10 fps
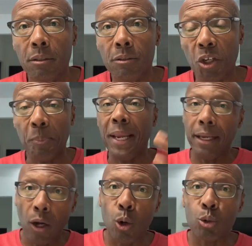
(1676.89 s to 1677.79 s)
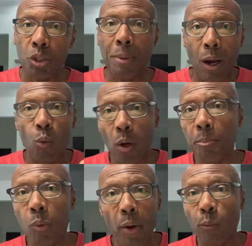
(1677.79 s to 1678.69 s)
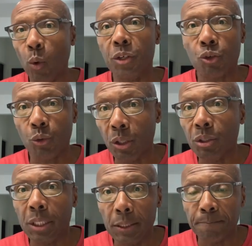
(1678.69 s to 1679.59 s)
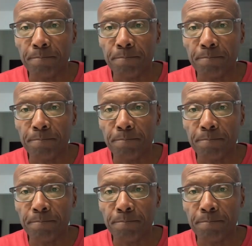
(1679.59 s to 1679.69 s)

Japan holds about 1.1 trillion.